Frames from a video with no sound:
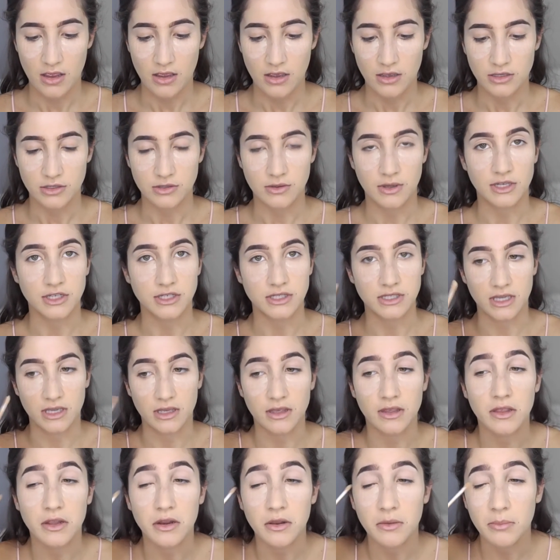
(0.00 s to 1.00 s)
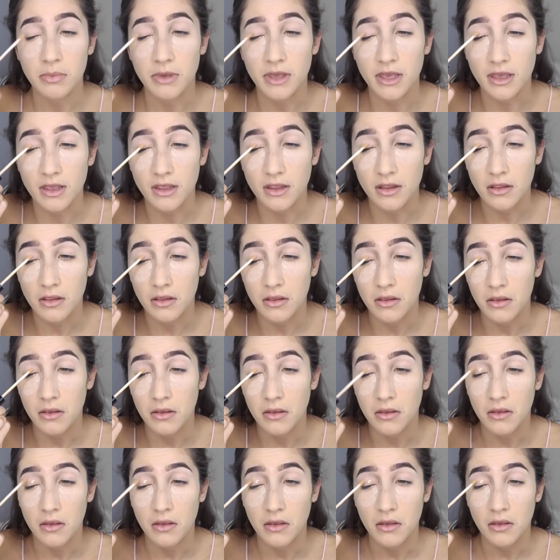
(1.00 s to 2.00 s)
So I just take a little bit,
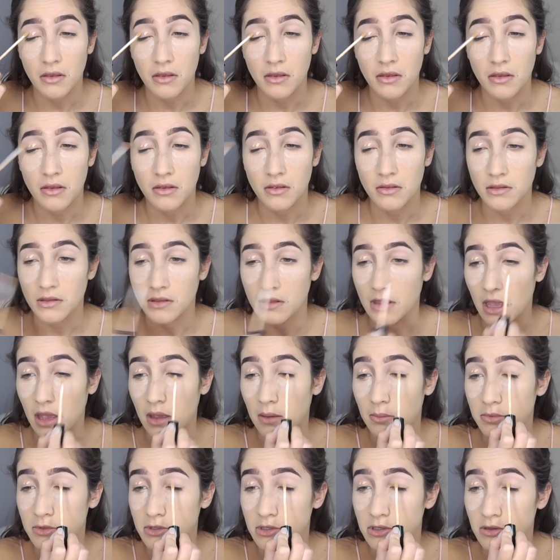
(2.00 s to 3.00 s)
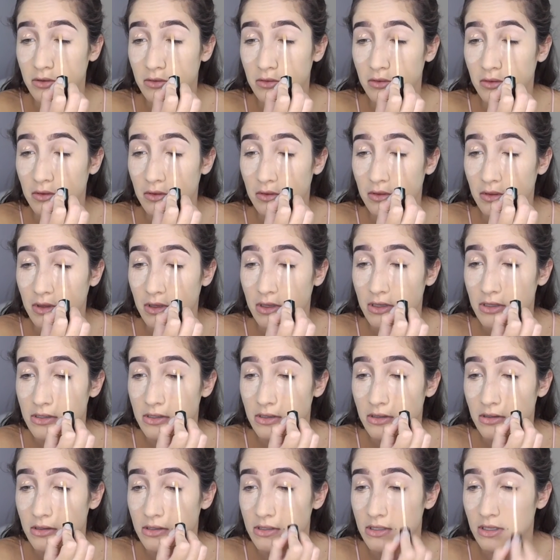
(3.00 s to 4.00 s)
dab 2 little things in
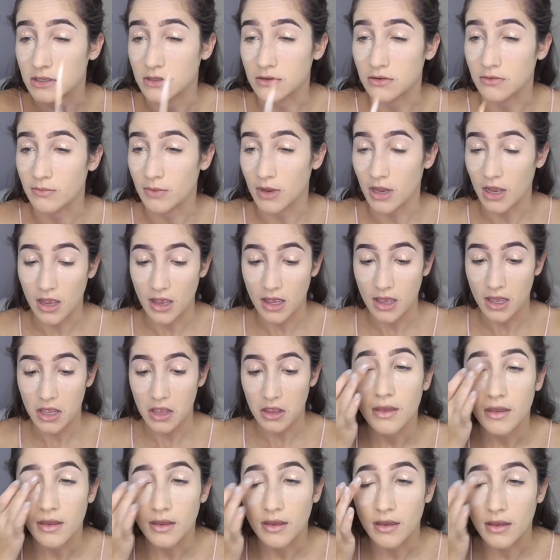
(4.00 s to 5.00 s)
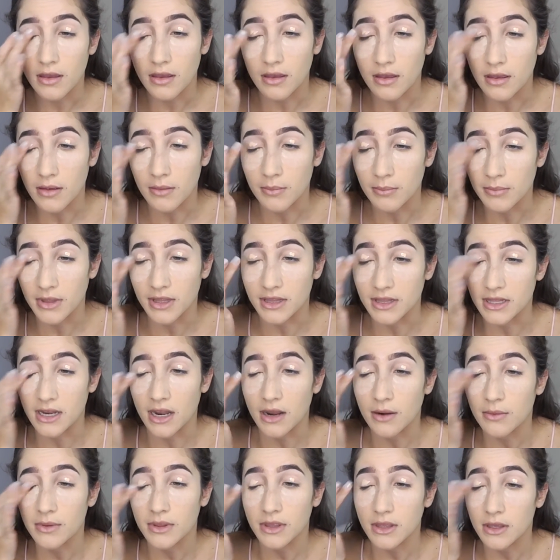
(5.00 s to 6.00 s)
the center of my eye, and blend it out
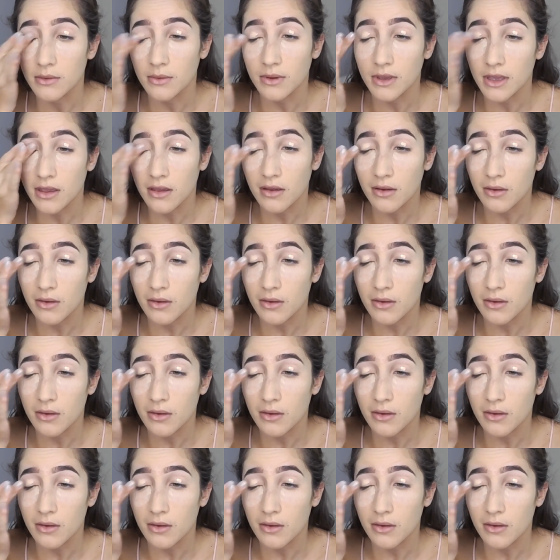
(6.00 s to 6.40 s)
really quick.